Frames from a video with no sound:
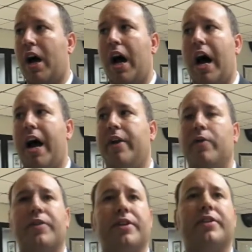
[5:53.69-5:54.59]
I
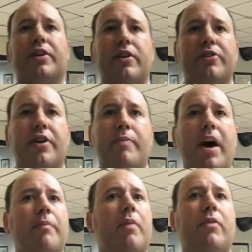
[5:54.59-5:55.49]
don't think that there is a
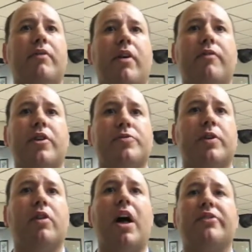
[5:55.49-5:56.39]
bad member of our freshman
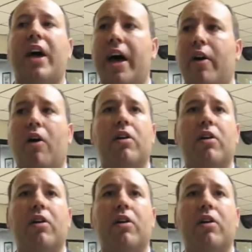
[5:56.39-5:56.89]
class at all.